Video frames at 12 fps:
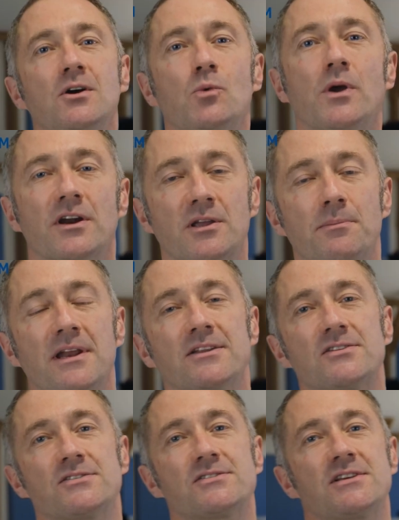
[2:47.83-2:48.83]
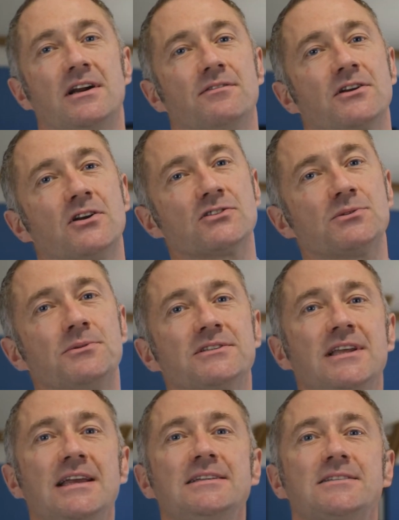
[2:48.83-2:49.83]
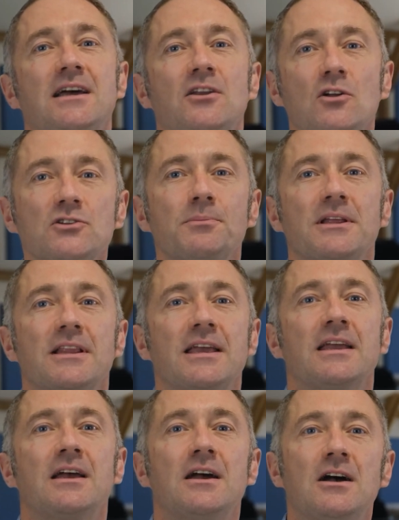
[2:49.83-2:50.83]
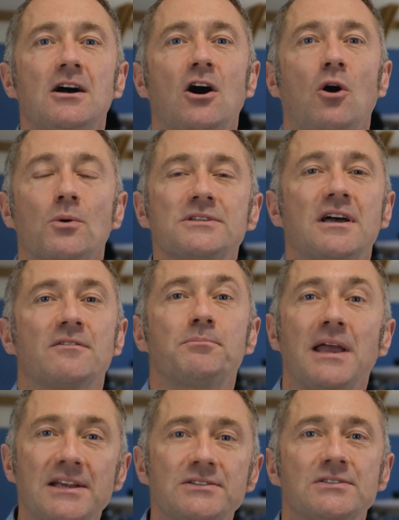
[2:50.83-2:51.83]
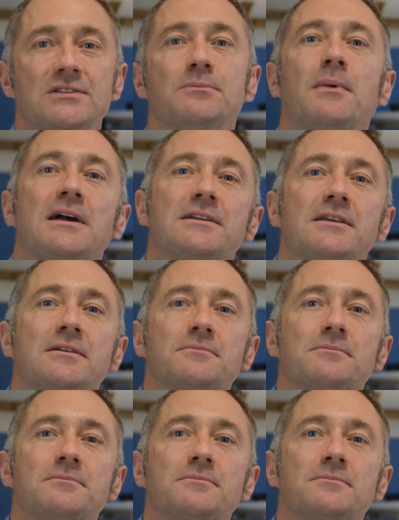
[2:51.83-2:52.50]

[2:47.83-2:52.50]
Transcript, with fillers: we are committed to serving customers' needs and ultimately always have patients in mind.